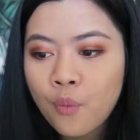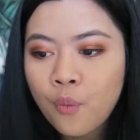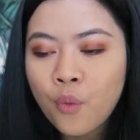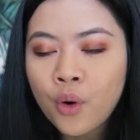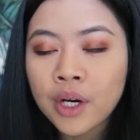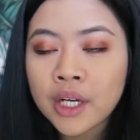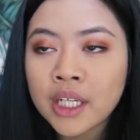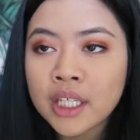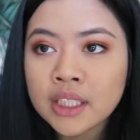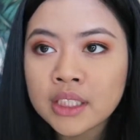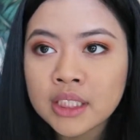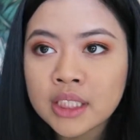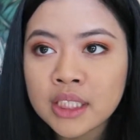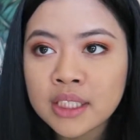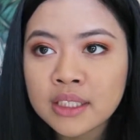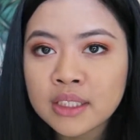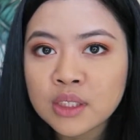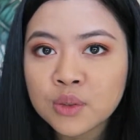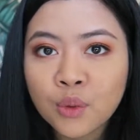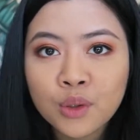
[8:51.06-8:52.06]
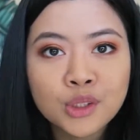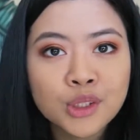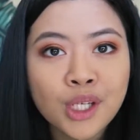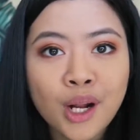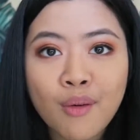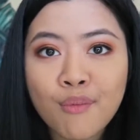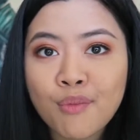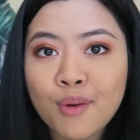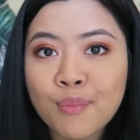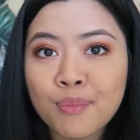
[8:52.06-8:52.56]
wanting to switch it
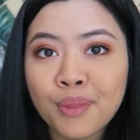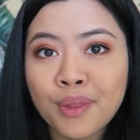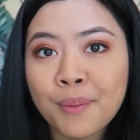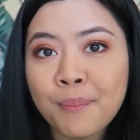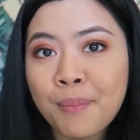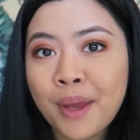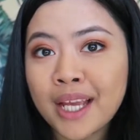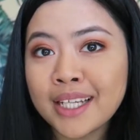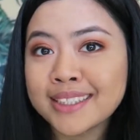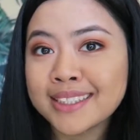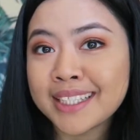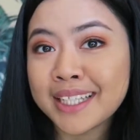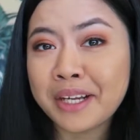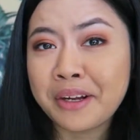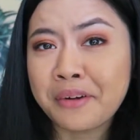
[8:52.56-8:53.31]
up from the basic